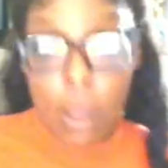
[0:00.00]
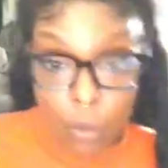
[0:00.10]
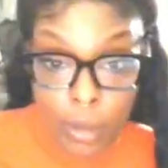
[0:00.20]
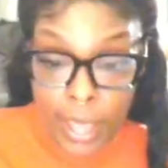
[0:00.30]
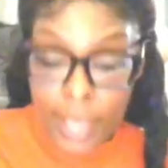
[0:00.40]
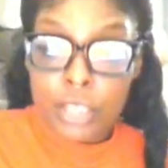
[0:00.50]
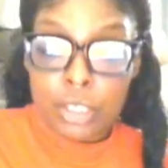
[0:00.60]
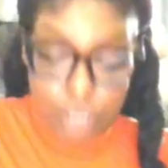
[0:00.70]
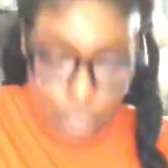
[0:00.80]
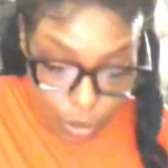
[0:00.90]
Okay,
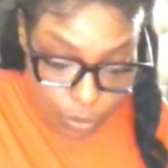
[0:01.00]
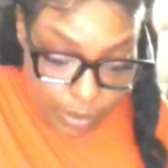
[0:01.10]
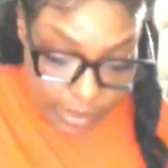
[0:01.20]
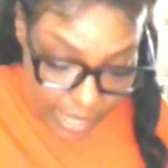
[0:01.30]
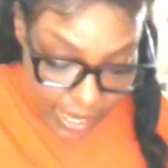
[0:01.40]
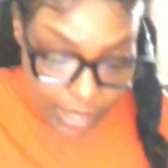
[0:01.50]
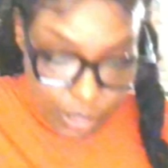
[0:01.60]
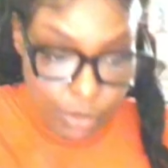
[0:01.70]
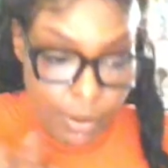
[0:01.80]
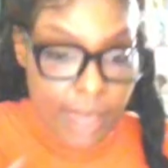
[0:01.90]
so with
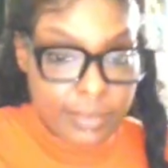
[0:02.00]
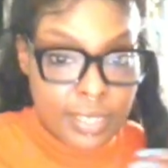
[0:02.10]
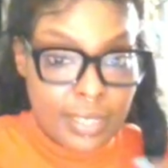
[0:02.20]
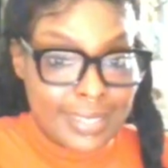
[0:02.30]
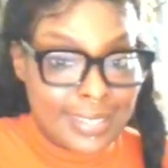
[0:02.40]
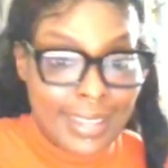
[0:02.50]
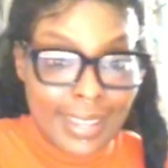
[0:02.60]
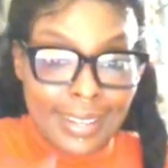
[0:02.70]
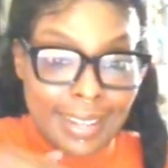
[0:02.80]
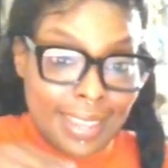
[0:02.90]
that, you have to
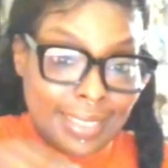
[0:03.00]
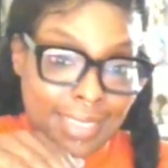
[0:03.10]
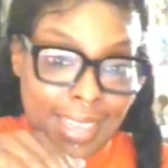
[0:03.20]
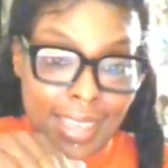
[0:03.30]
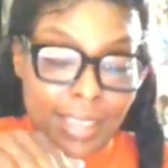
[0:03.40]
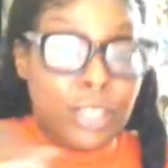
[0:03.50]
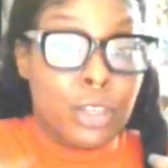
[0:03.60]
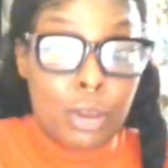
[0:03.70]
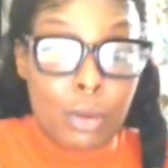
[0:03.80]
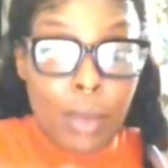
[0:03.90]
understand that
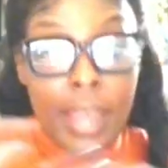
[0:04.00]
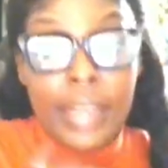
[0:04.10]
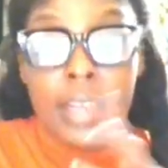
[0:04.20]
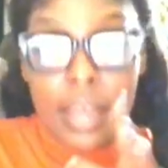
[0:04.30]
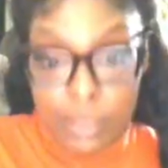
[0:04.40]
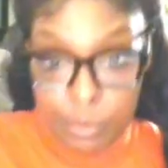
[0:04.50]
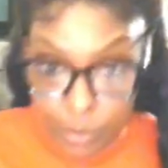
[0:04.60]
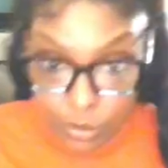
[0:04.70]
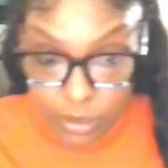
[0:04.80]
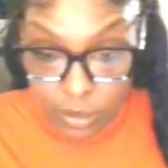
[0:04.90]
you and the other
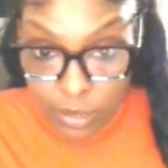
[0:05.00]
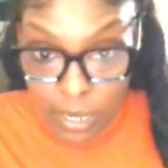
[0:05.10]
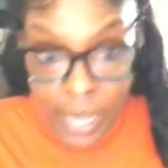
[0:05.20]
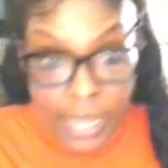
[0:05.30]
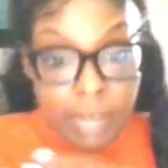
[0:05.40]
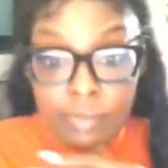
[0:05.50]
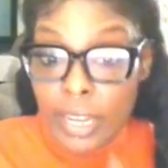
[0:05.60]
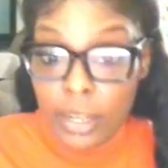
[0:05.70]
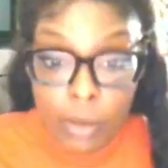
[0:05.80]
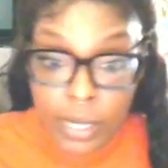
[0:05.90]
person, and if
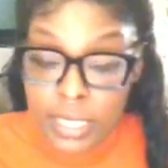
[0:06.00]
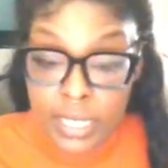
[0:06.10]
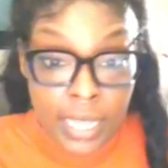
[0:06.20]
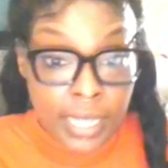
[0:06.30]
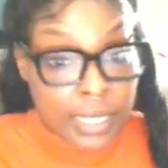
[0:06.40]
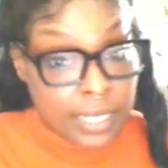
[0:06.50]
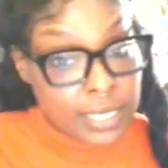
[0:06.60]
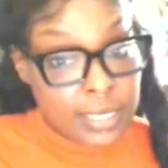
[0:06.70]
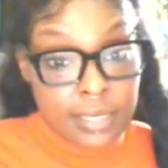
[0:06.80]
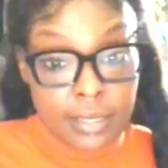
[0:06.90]
they don't understand, then
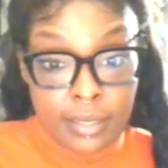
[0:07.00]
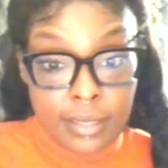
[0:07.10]
listen,